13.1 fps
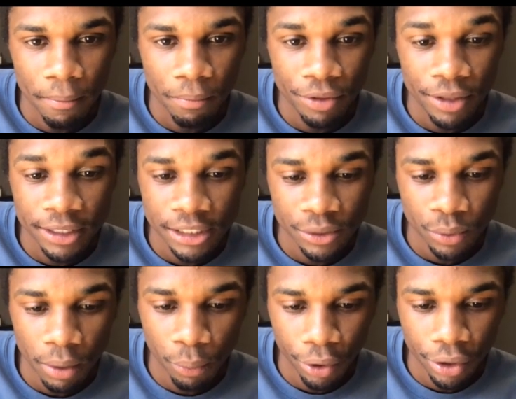this is
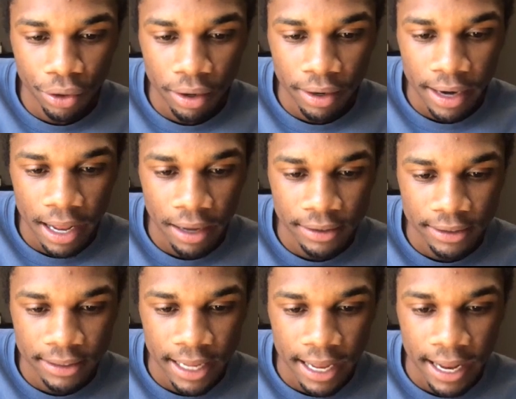what I'm working on now,
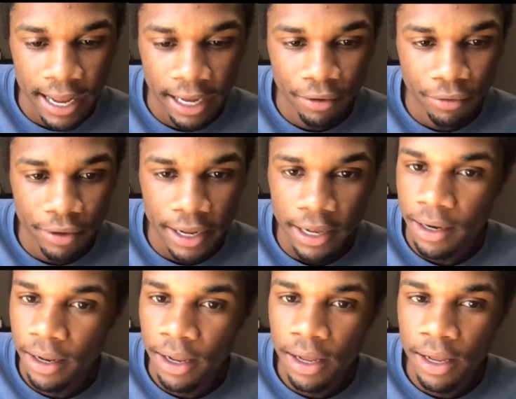is that I've created